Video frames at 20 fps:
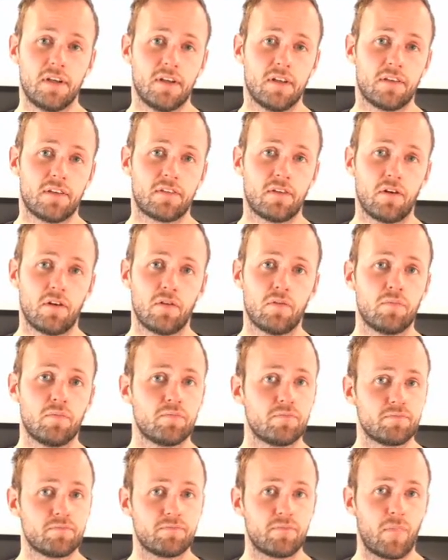So
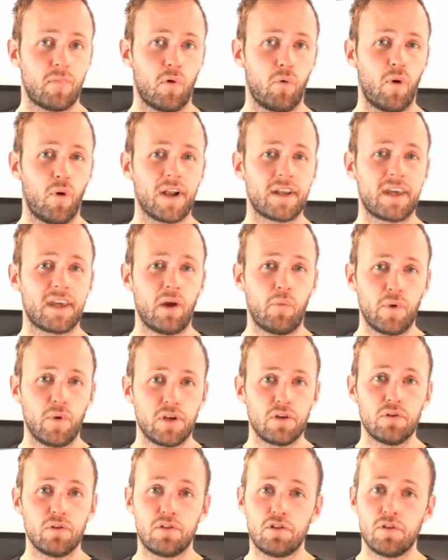what can we
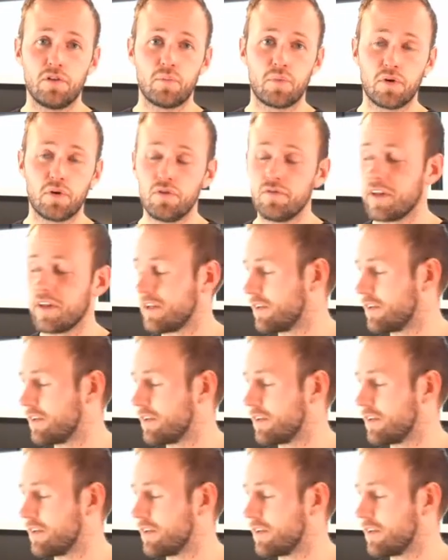do to improve it?